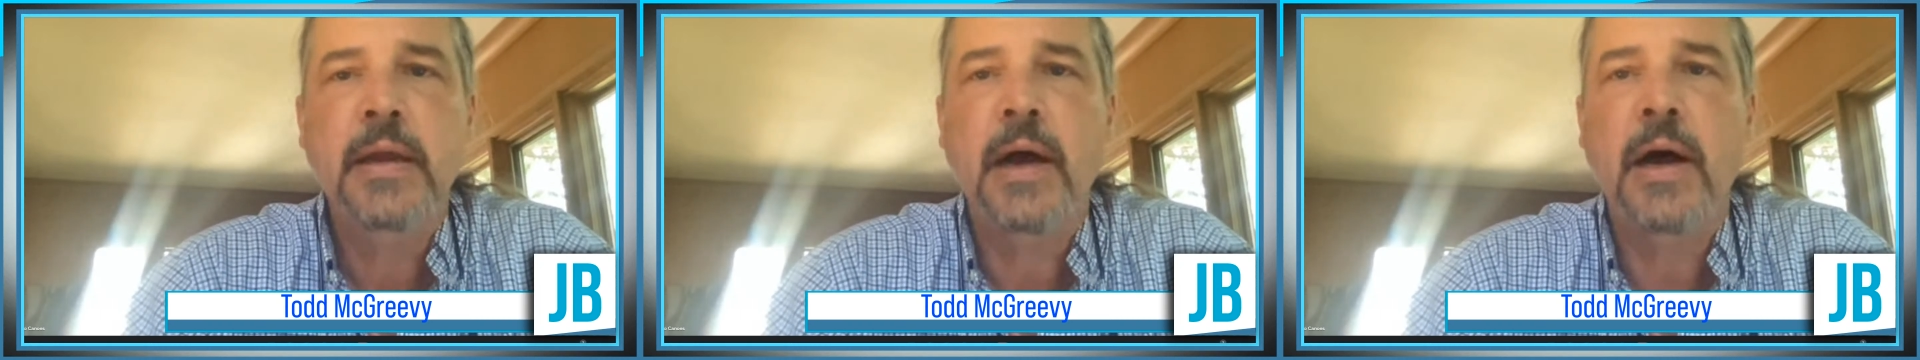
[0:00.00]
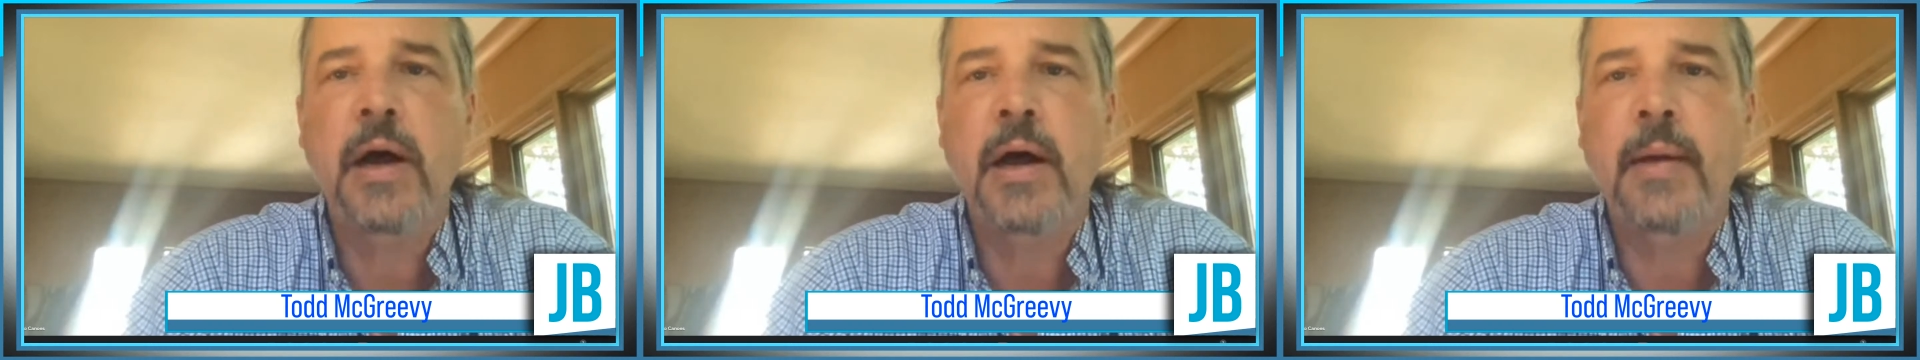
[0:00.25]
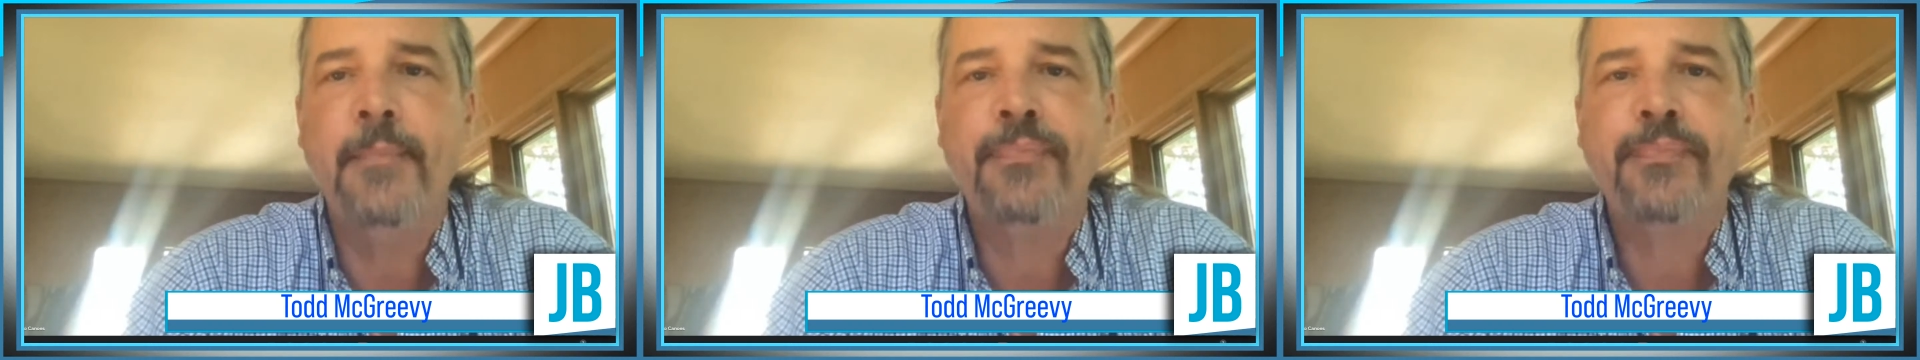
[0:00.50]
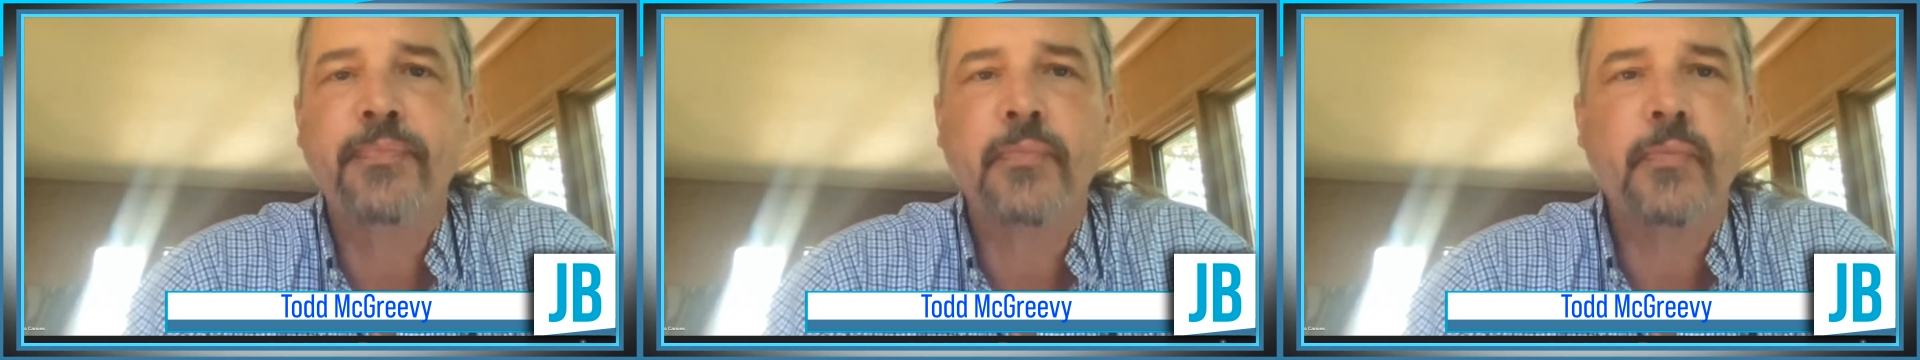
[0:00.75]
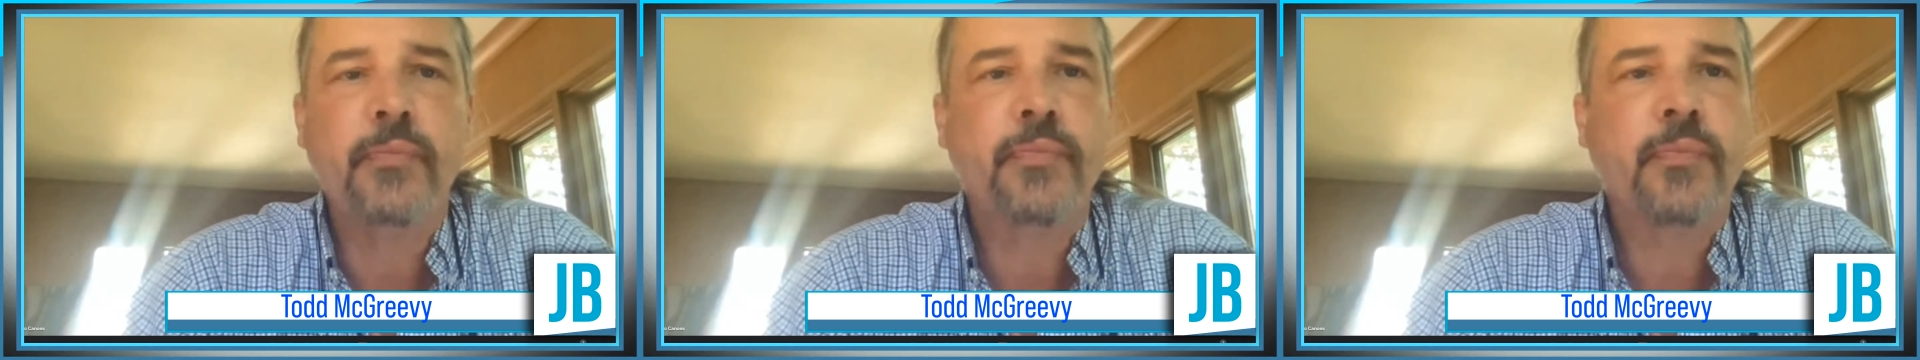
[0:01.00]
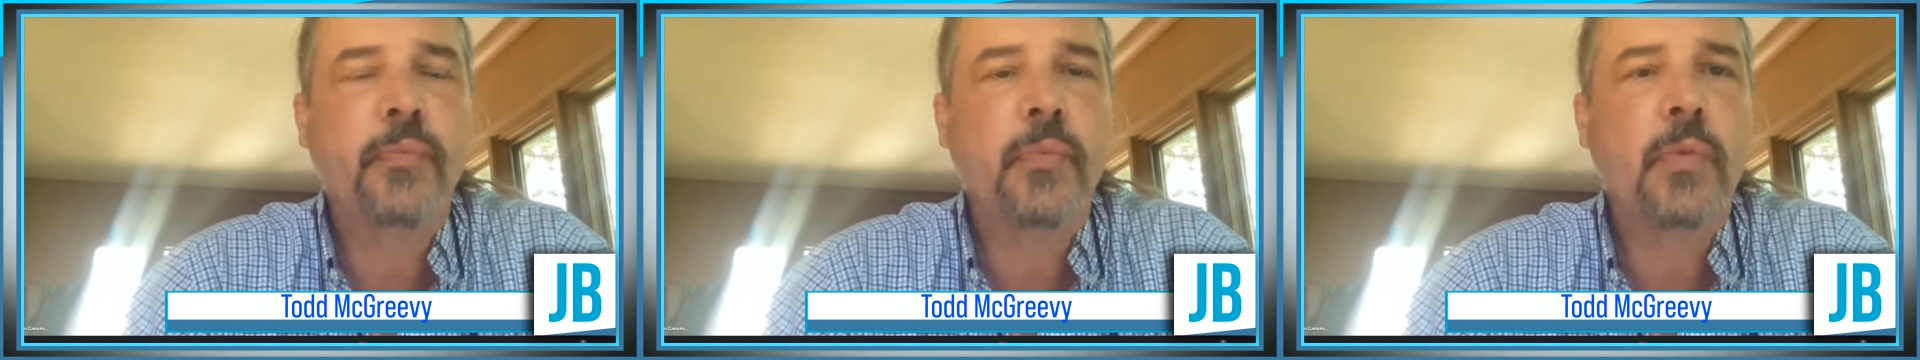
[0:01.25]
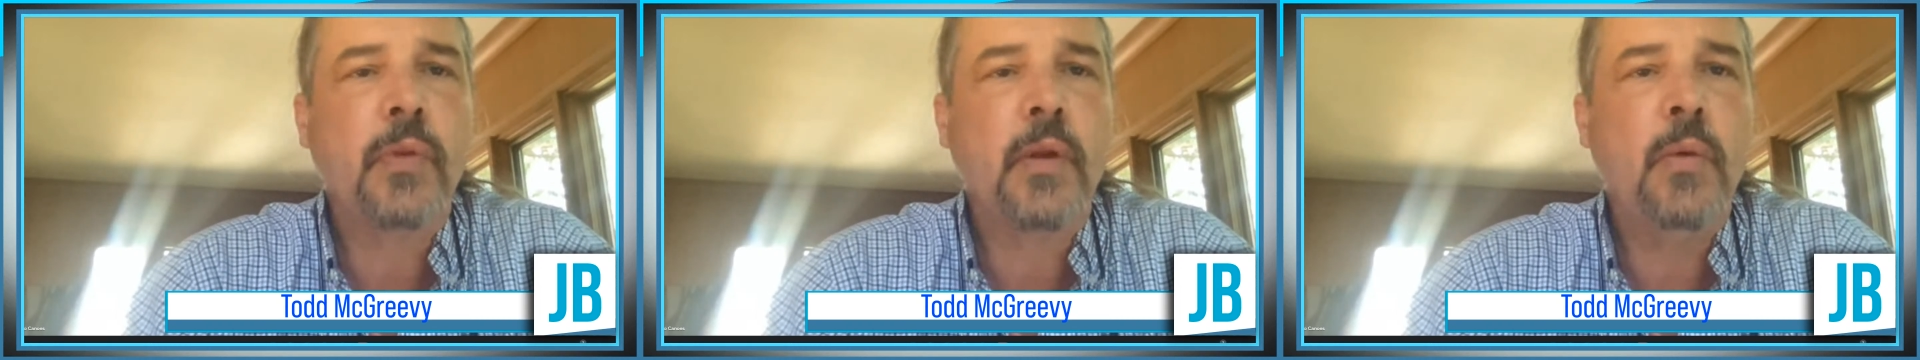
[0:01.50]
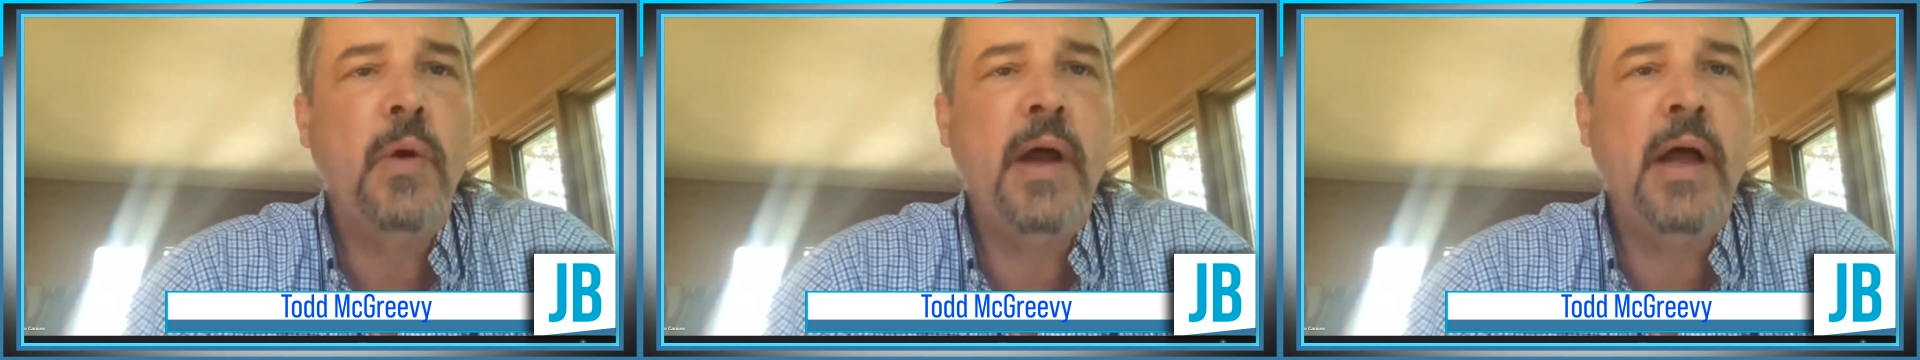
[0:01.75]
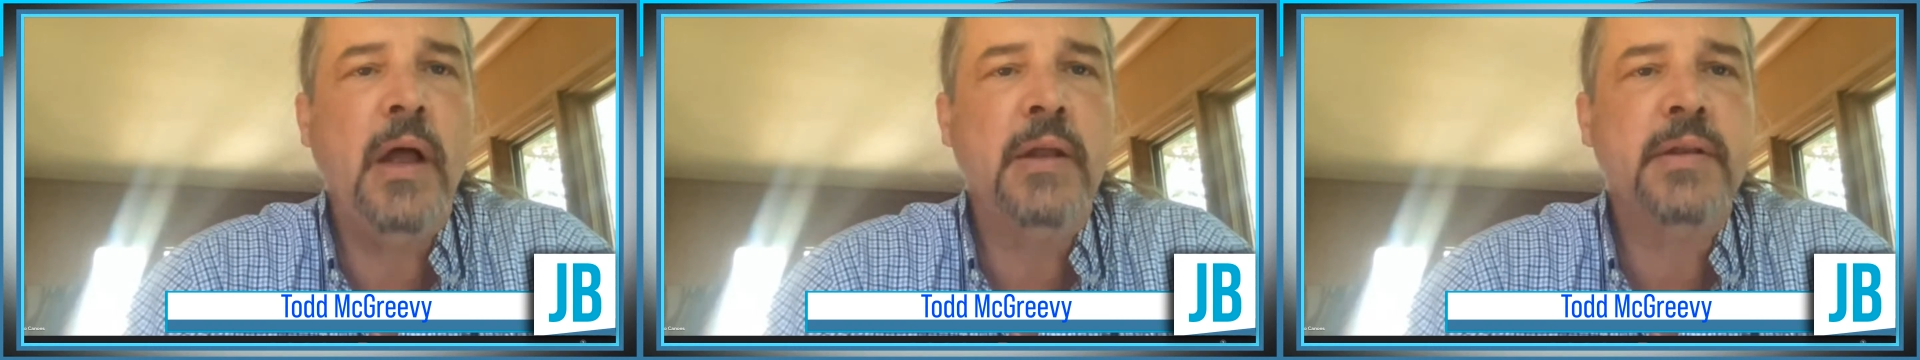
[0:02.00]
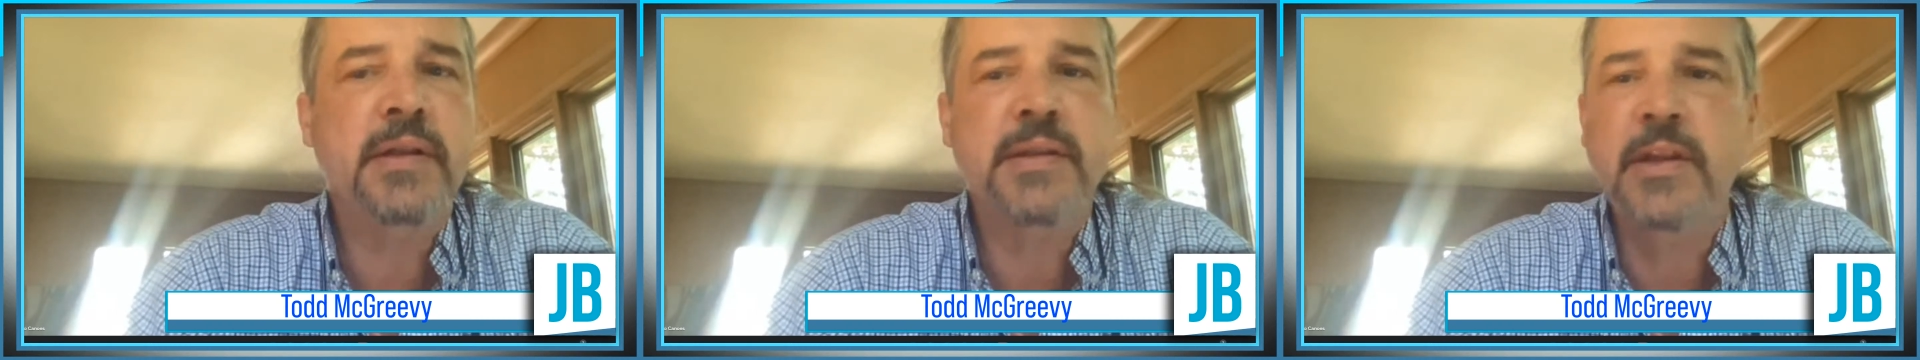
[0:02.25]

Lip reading: Yeah, it says the requested page couldn't be found.